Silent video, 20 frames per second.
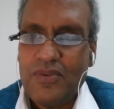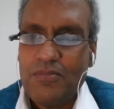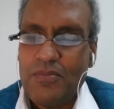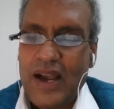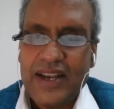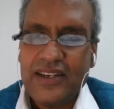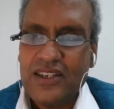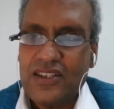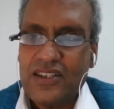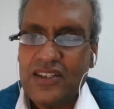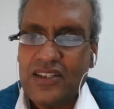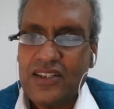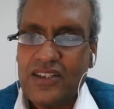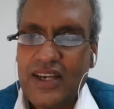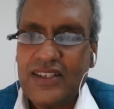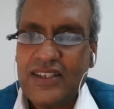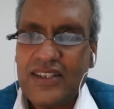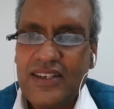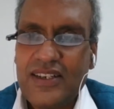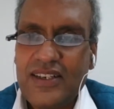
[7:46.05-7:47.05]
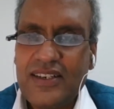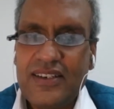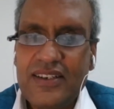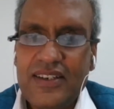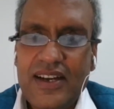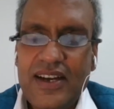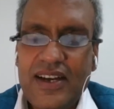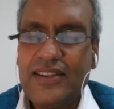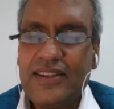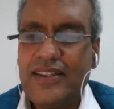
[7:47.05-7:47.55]
bank in Sri Lanka
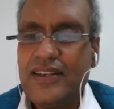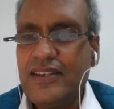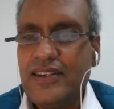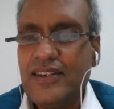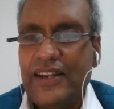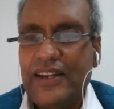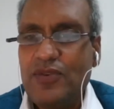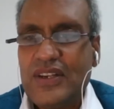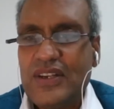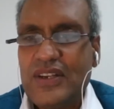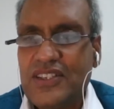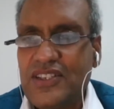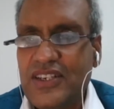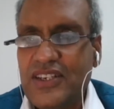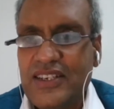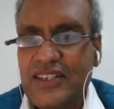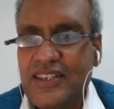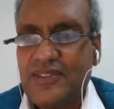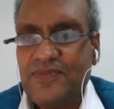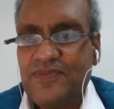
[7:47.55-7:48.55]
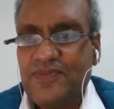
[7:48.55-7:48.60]
and then invest it.